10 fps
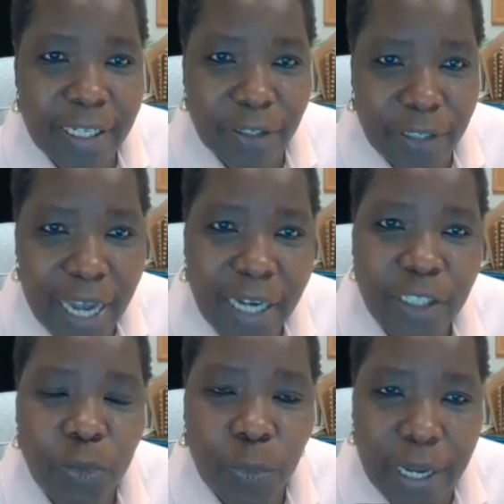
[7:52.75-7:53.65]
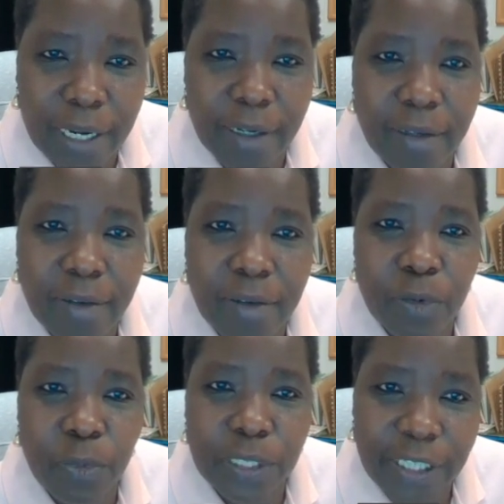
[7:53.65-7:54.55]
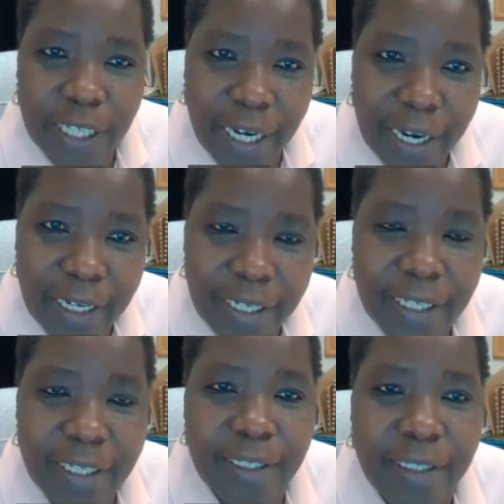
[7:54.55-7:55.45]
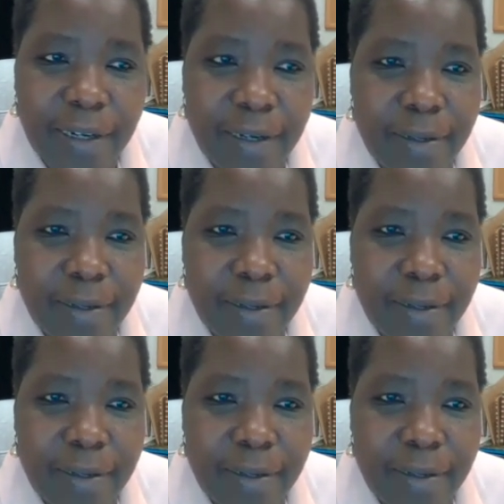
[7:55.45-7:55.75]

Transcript: So that's when we shared this